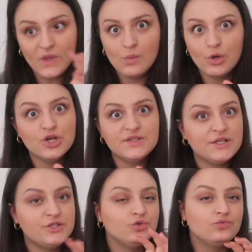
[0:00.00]
because they
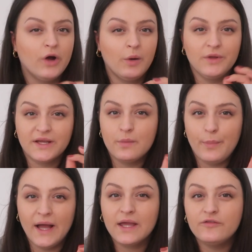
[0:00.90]
do rub like the
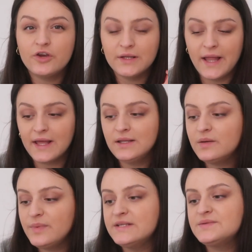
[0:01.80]
back of your leg a
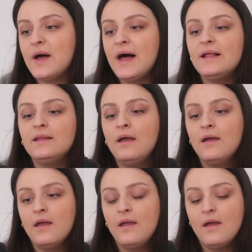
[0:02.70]
little bit as well.
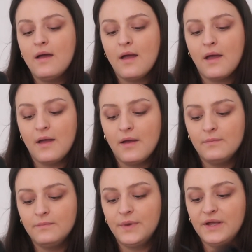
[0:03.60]

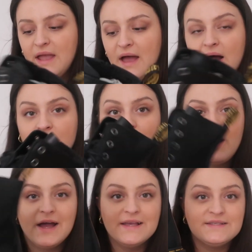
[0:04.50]
But yeah,
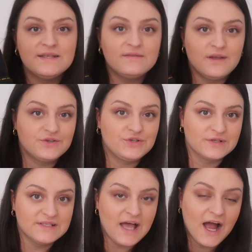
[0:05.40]
otherwise they're true
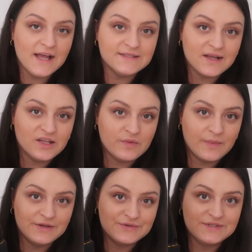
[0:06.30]
to size. I got them
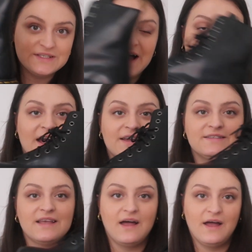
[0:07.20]
my usual
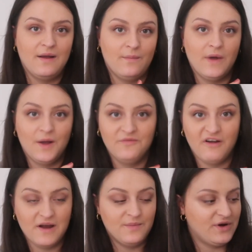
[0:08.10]
size. I'm
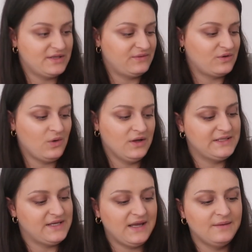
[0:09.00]
very impressed with the
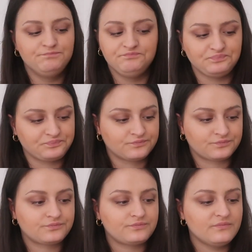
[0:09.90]
quality.
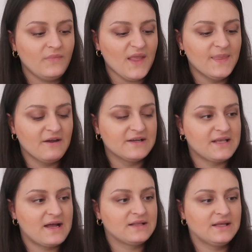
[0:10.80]
They're
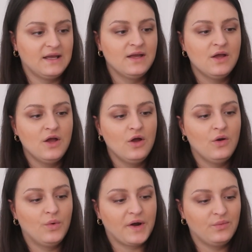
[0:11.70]
exactly
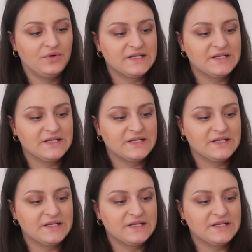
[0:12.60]
what I would